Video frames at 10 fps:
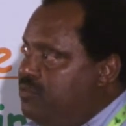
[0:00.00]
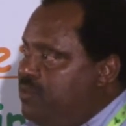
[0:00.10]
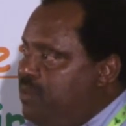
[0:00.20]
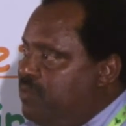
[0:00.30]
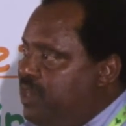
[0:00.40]

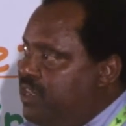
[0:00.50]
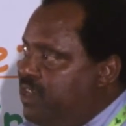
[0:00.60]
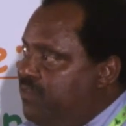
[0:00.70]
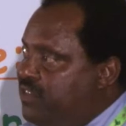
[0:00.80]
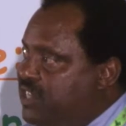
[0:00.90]
minimum tillage and
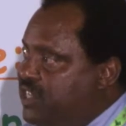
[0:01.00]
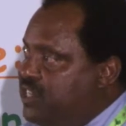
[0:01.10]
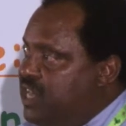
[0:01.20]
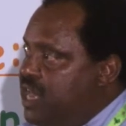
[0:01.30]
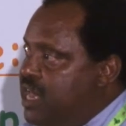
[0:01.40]

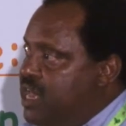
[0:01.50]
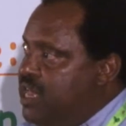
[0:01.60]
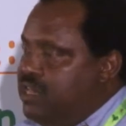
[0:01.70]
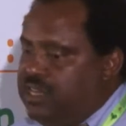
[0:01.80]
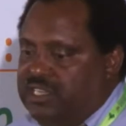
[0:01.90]
diversification
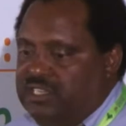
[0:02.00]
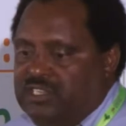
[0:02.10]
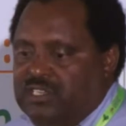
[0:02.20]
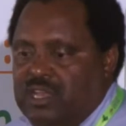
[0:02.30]
increases